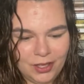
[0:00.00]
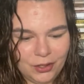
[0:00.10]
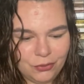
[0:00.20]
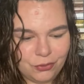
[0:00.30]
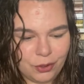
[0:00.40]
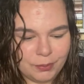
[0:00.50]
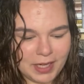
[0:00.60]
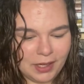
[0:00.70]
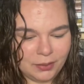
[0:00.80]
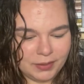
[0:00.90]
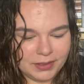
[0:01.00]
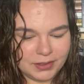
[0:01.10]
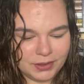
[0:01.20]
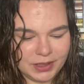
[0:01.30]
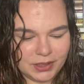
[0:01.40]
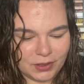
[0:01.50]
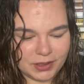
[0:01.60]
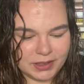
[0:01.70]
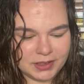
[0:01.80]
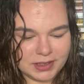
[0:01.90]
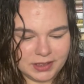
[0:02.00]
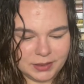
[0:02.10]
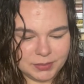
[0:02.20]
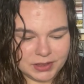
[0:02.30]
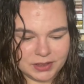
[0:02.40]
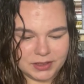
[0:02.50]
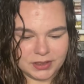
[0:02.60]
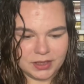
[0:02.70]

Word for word: From now until the darkness claims us.